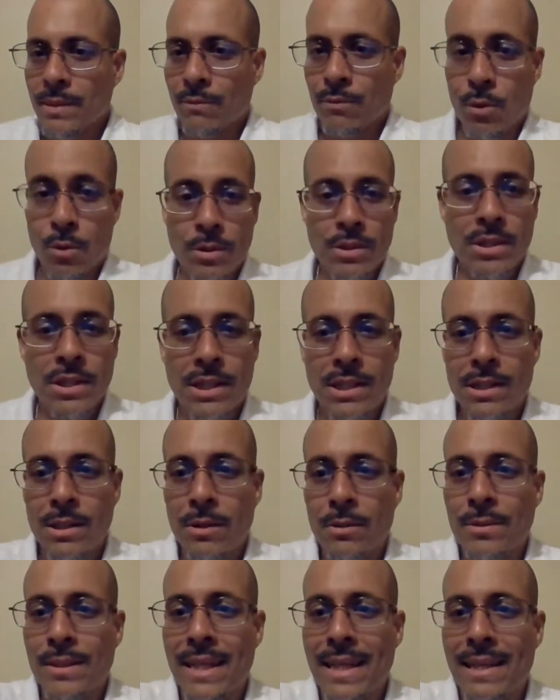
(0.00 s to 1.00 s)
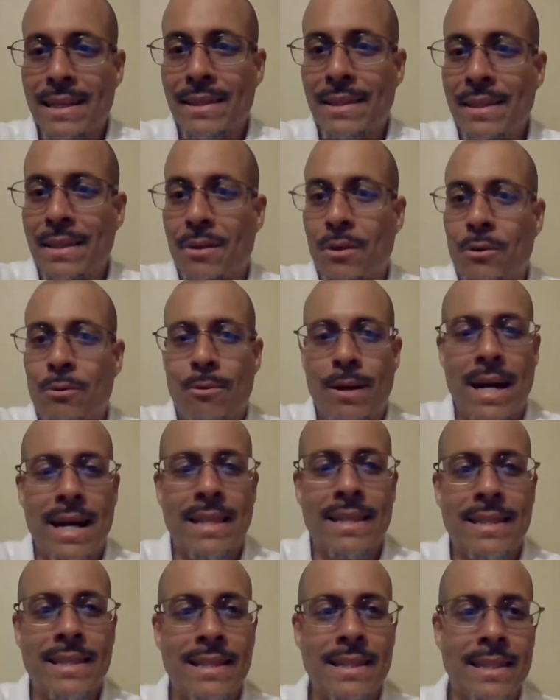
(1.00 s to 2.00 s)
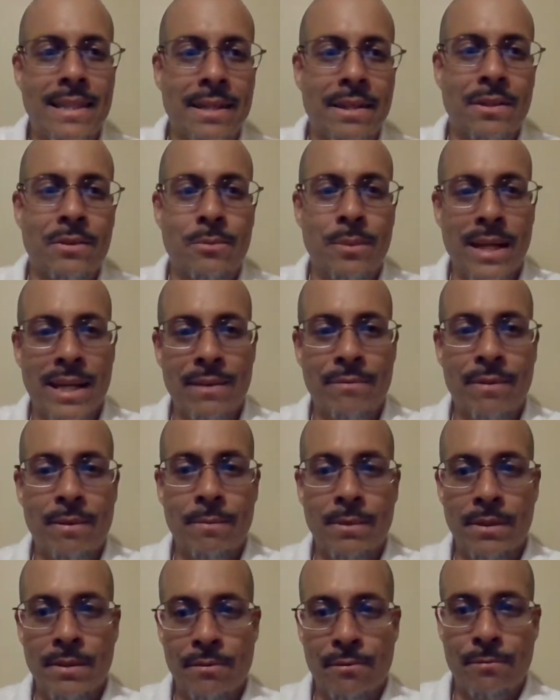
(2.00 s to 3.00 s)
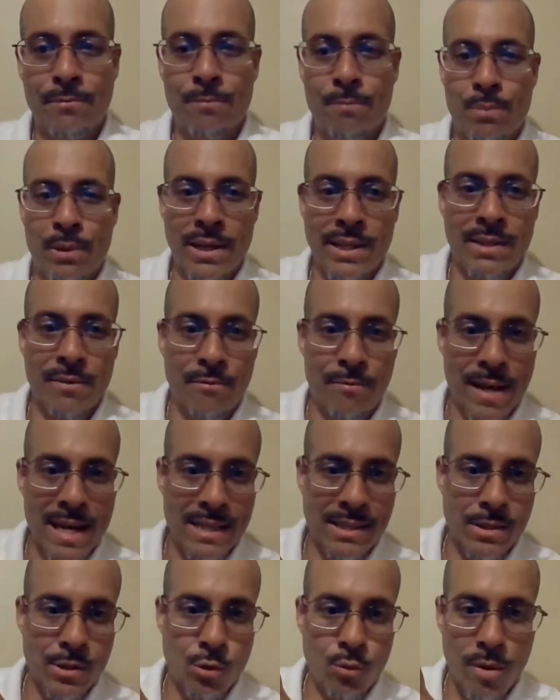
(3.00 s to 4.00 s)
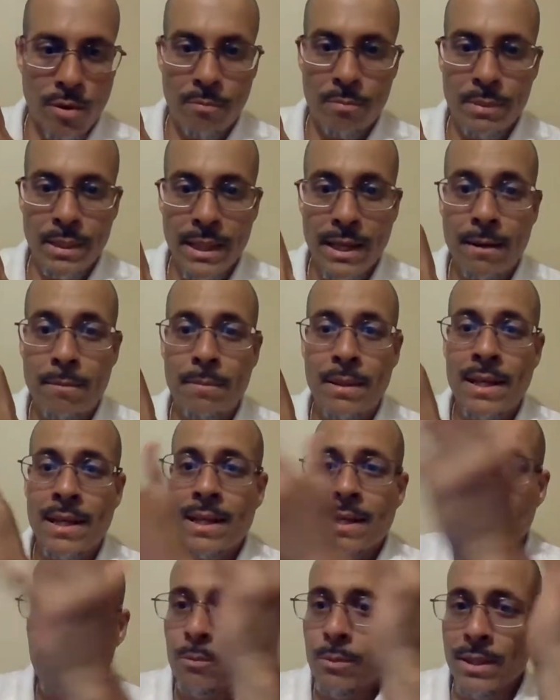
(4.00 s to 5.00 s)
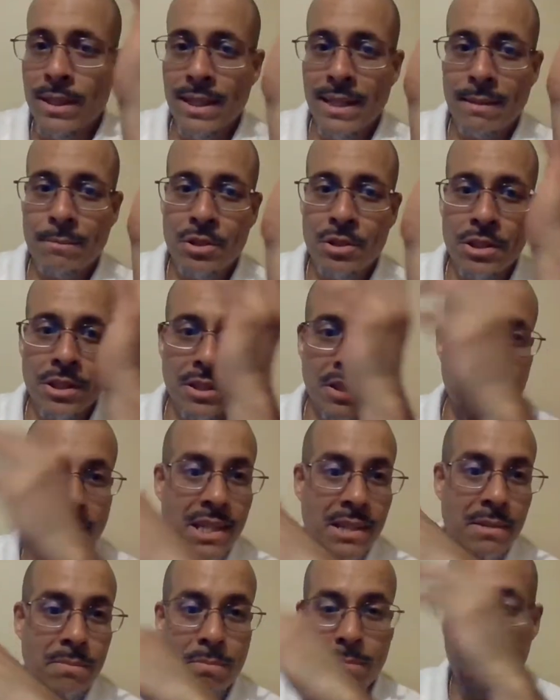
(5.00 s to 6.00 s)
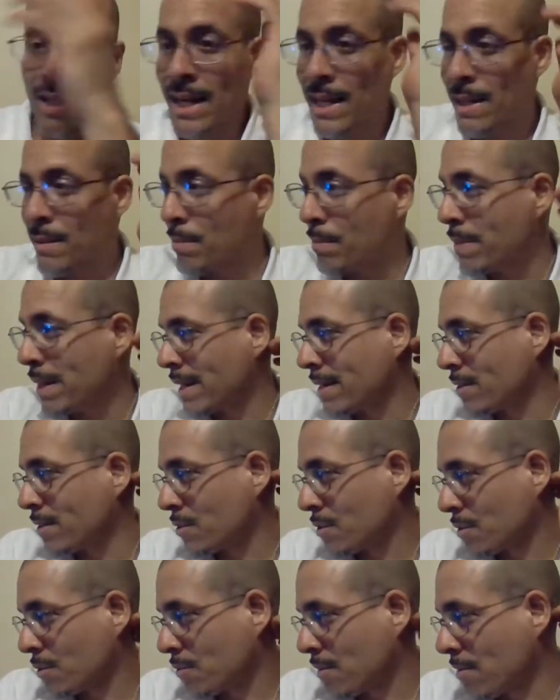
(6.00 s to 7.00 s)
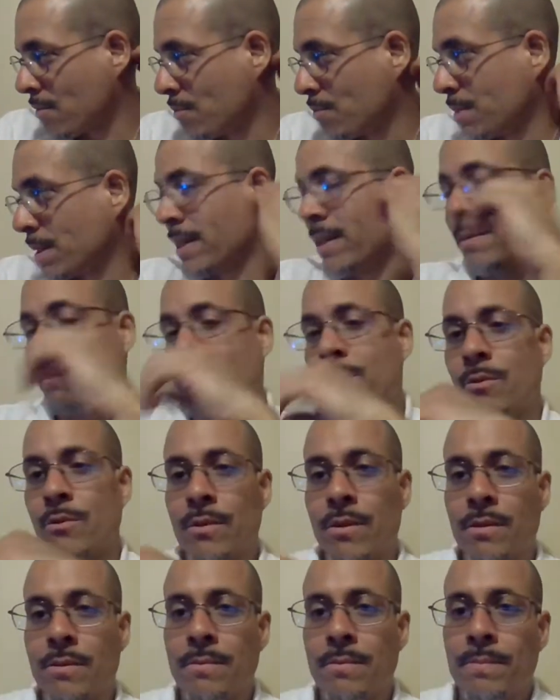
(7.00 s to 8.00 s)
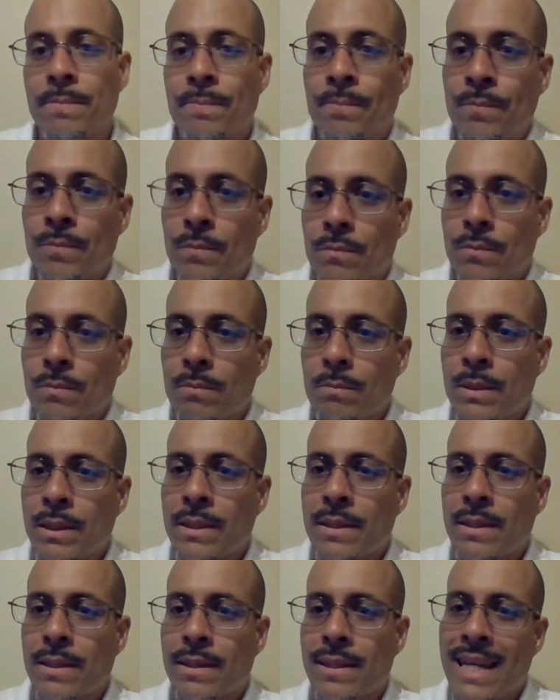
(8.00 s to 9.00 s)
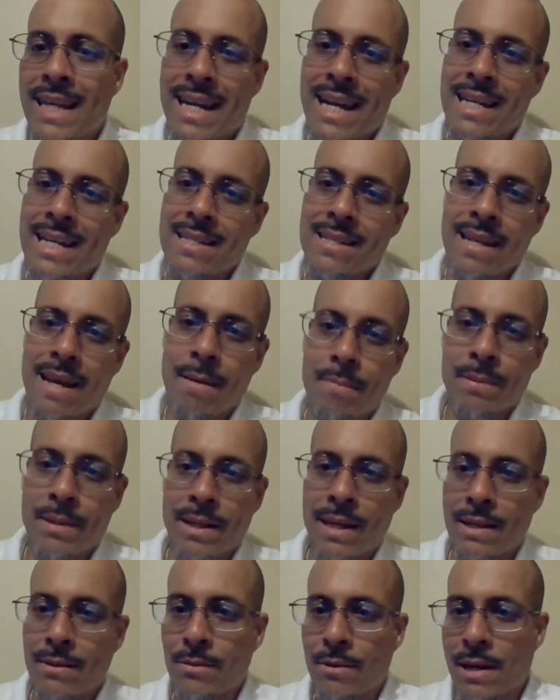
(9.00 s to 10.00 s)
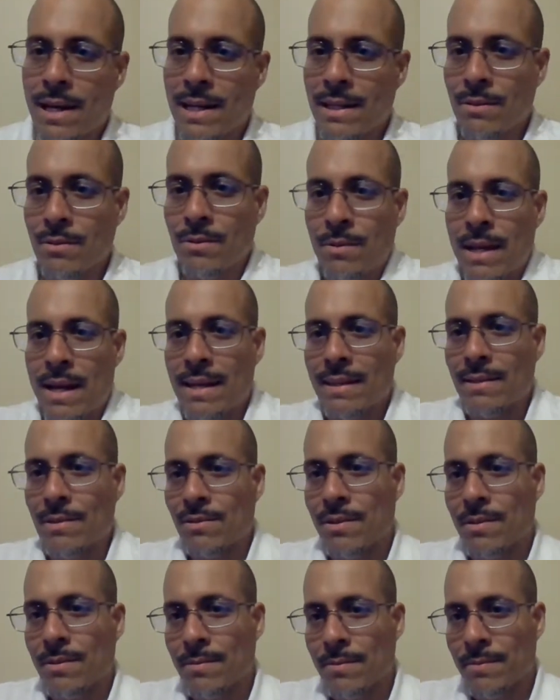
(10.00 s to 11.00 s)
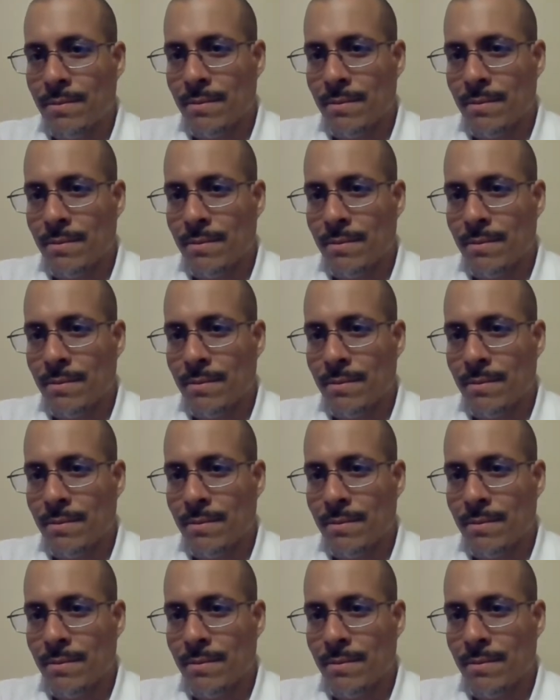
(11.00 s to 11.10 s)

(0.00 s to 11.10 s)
Of course, it could go the other way. If I'm going to break the fast at 12 p.m., well, then I'm just going to sit and lay in bed until 12 p.m., But that hasn't happened. I don't know how to do that. So.